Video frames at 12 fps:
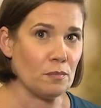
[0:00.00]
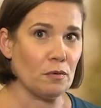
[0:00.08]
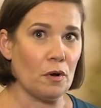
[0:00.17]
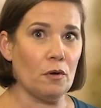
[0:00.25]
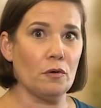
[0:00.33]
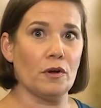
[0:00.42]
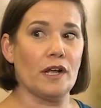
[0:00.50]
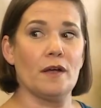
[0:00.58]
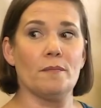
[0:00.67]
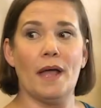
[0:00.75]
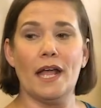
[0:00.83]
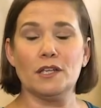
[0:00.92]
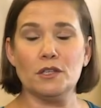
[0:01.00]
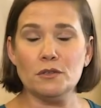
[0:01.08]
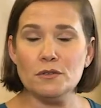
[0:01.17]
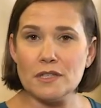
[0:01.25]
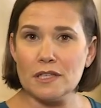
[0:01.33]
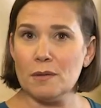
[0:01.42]
program and
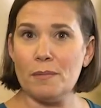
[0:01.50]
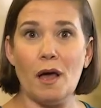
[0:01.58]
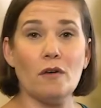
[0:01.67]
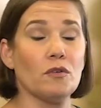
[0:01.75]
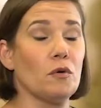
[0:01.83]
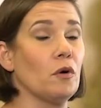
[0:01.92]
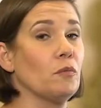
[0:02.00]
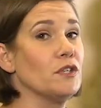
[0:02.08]
using the Pelvic Core,